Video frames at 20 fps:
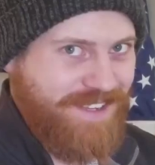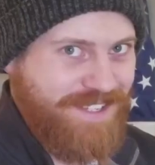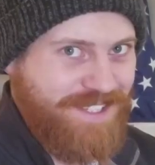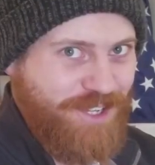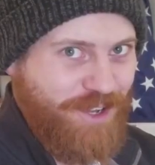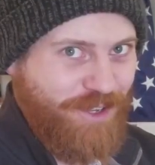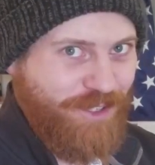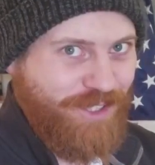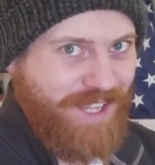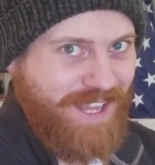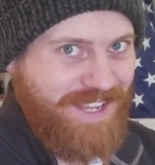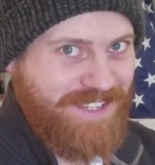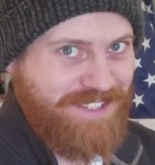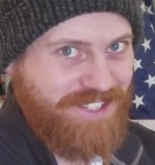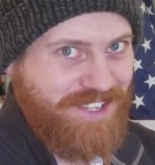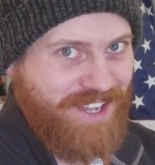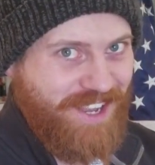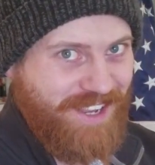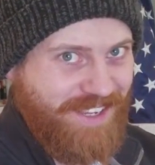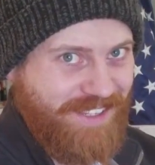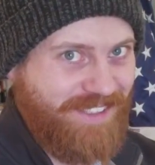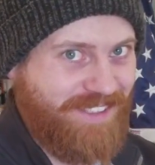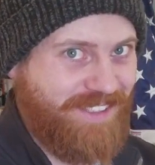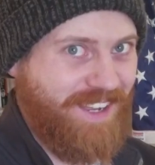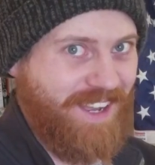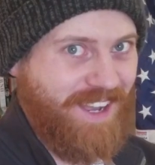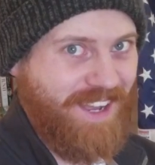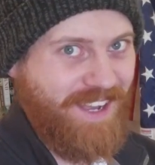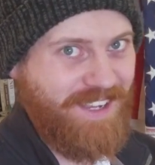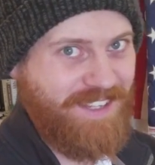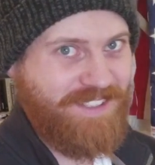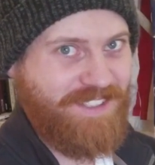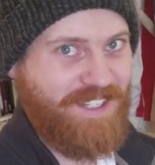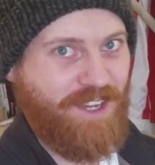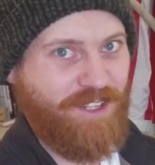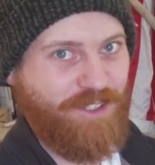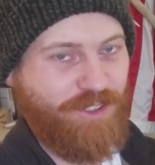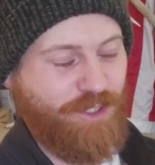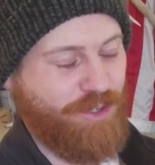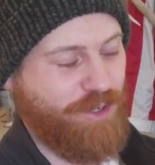So last night I
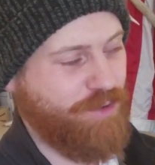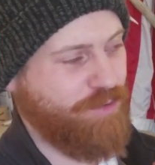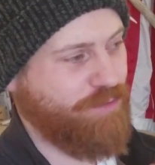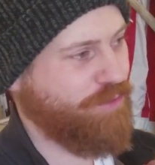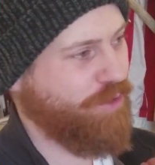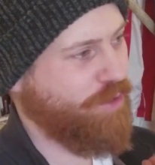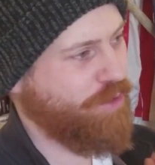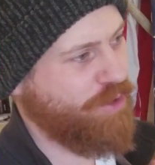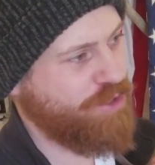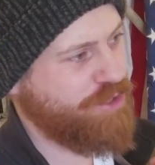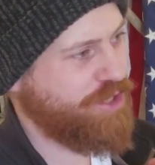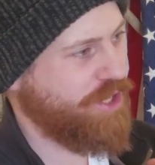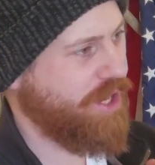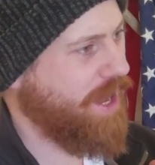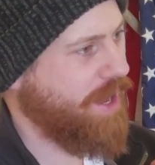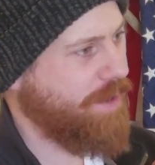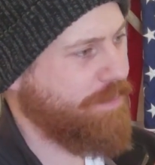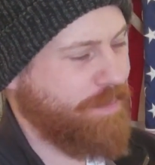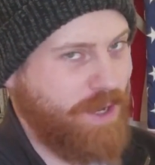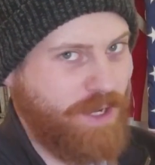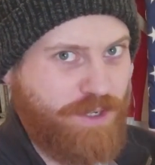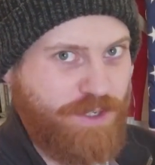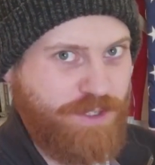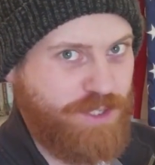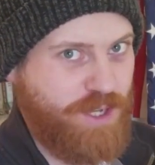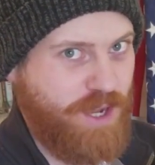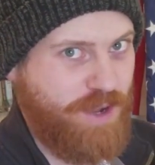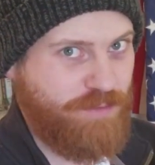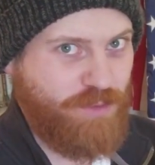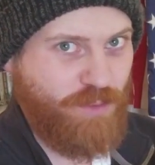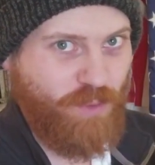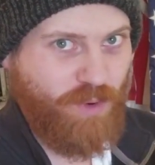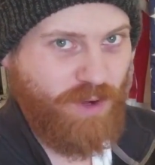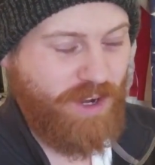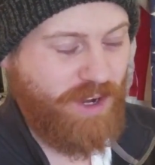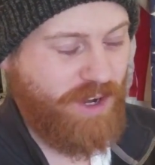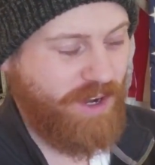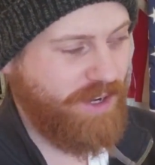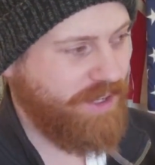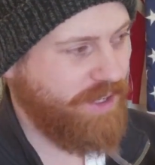downloaded Photoshop, Microsoft
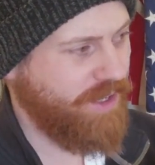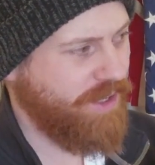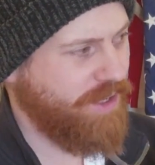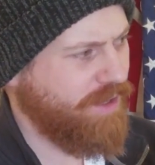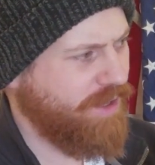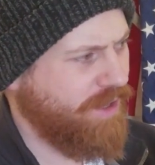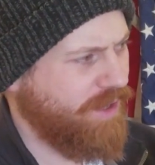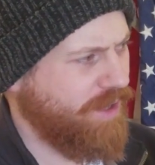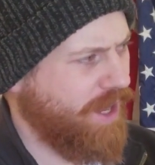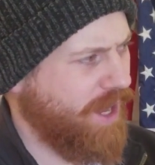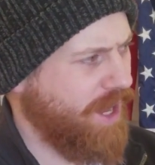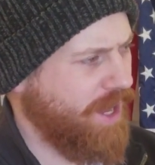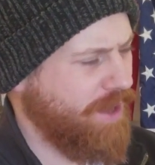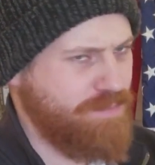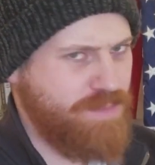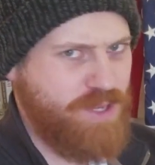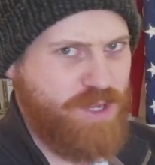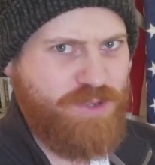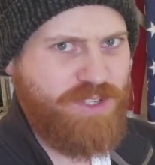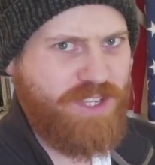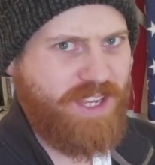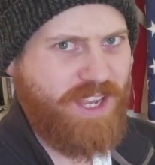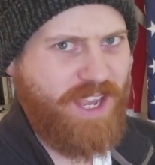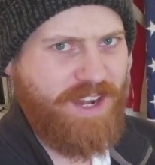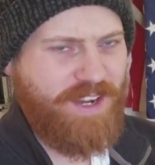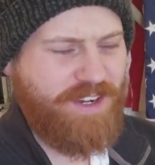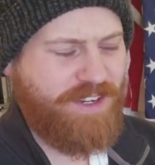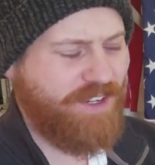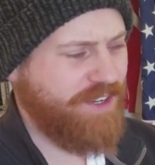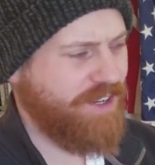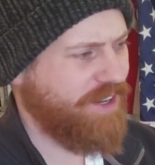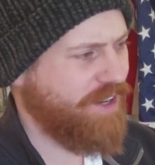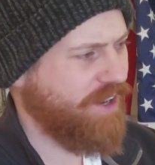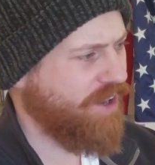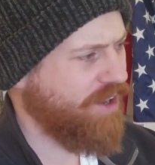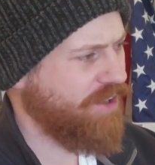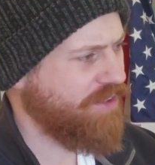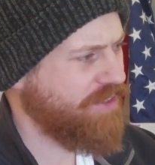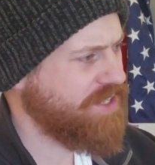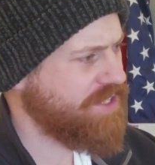Word, music editor,
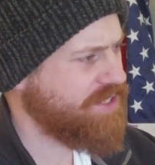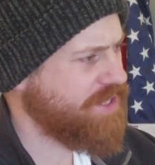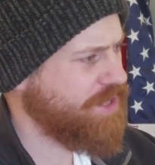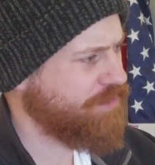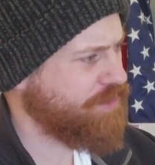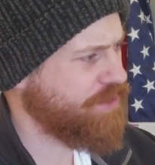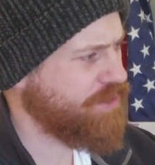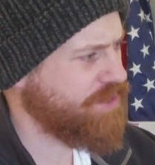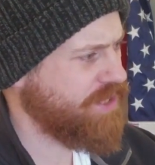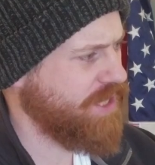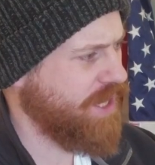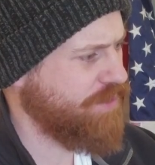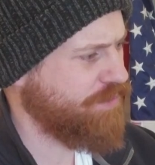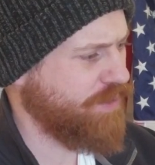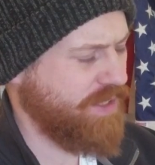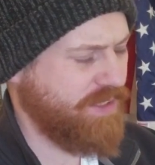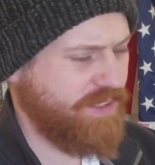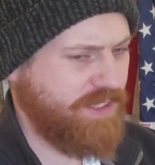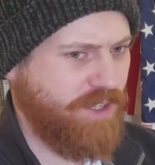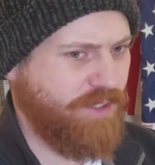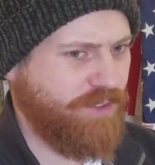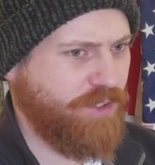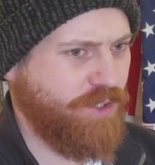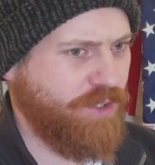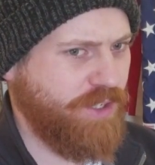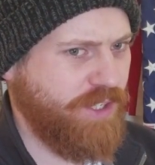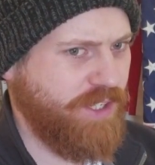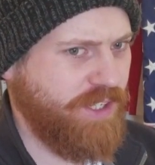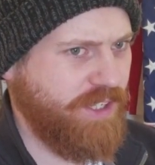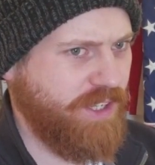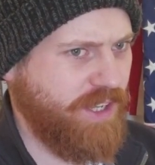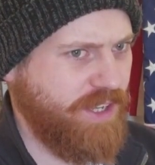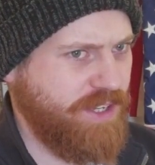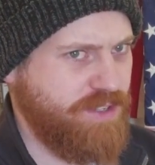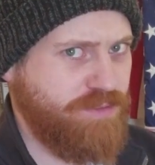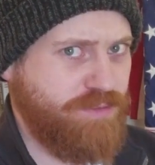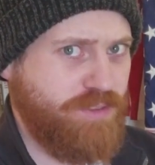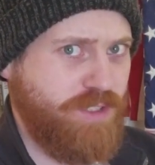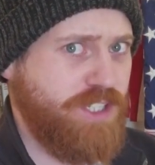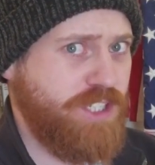all this different stuff. I downloaded
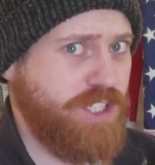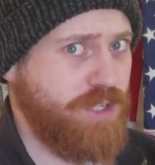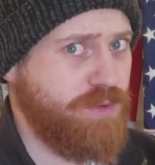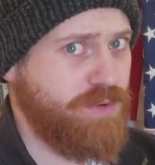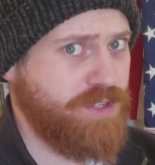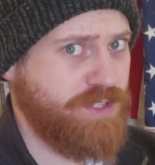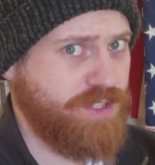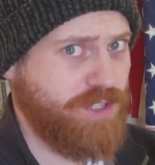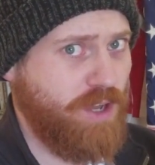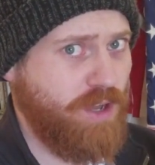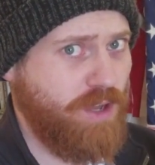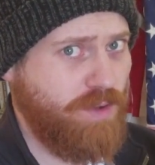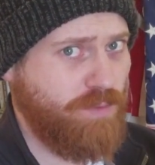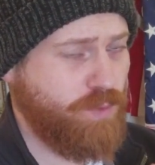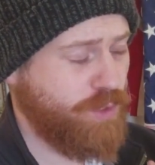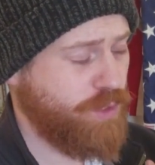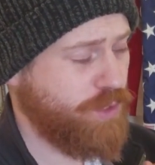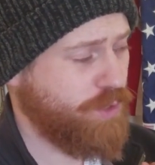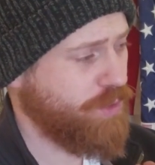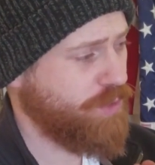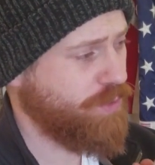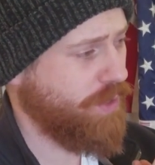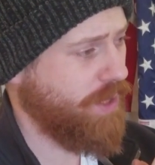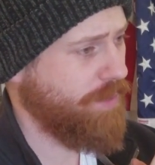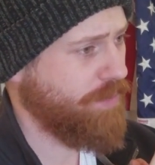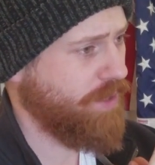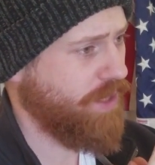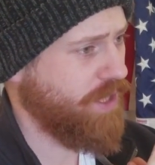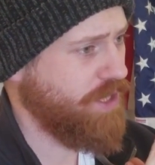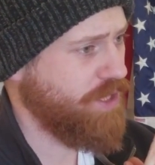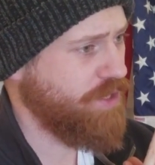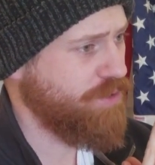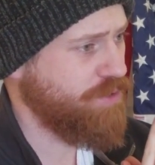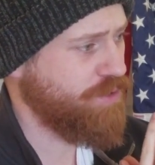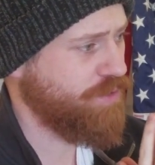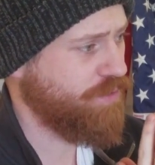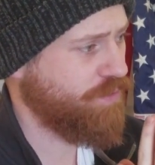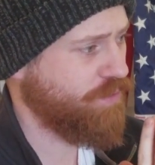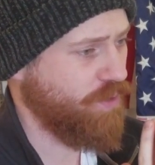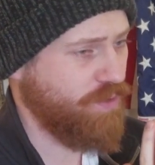DaVinci Resolve, which was what I'm going to
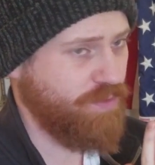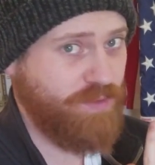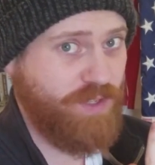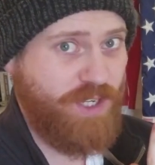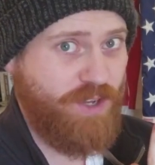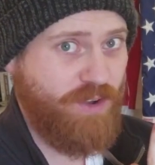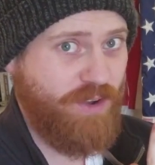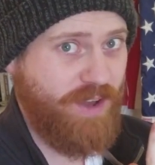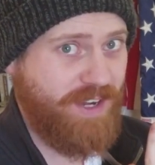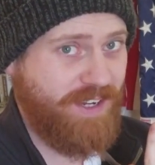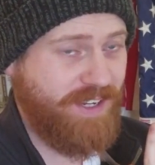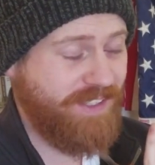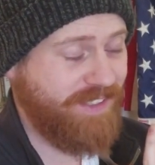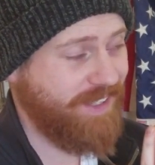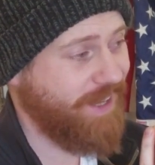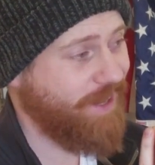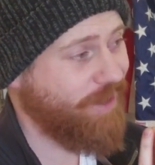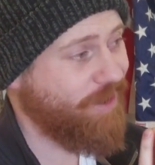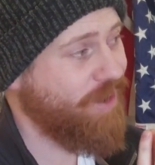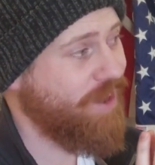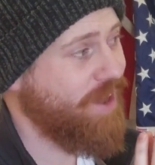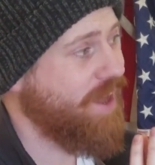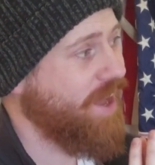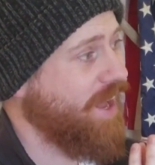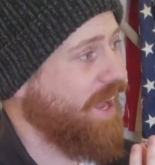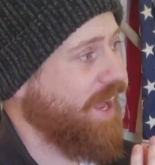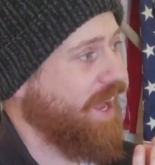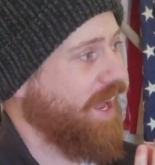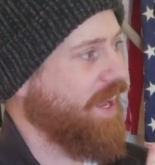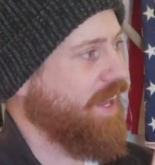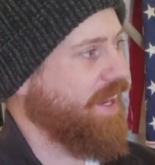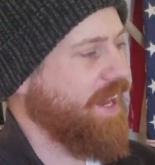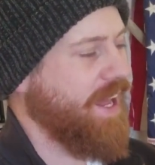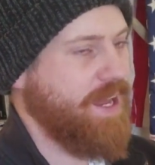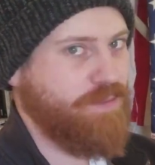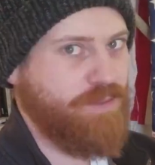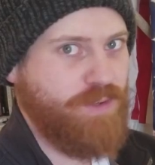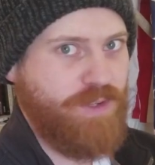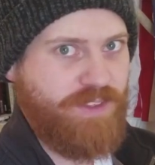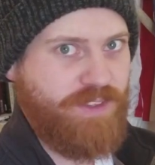use for video editing now. And
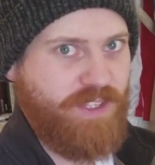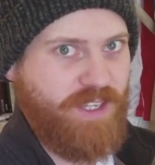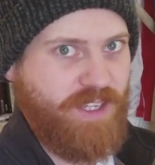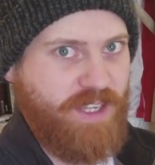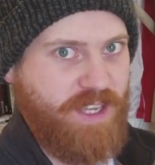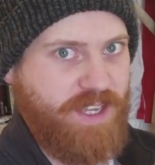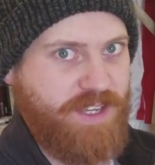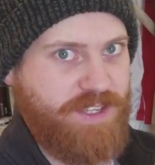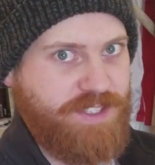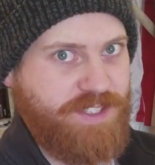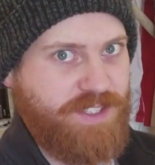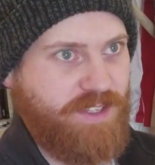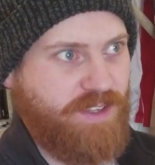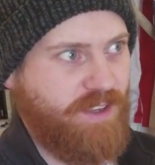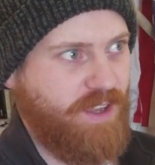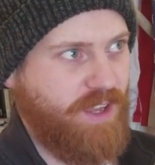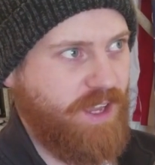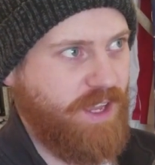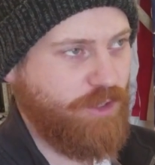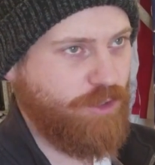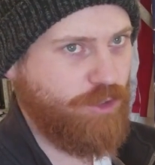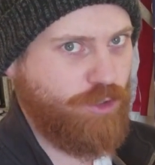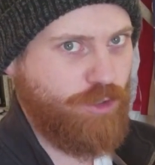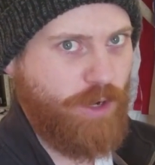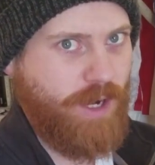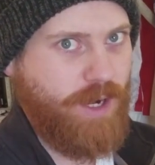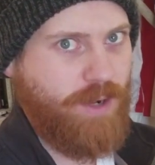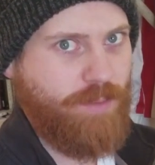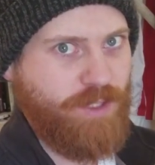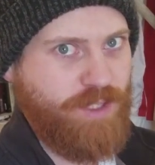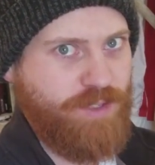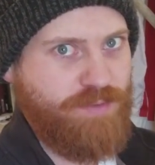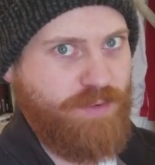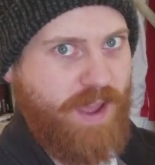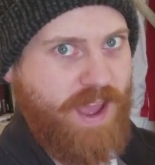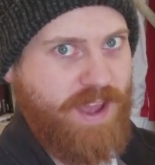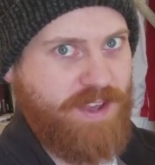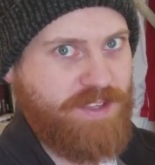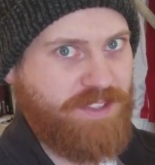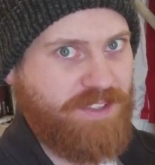everything is incredibly
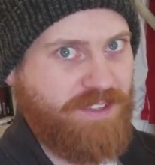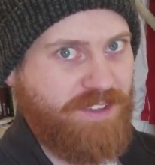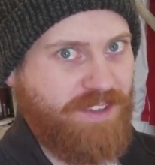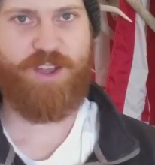fast.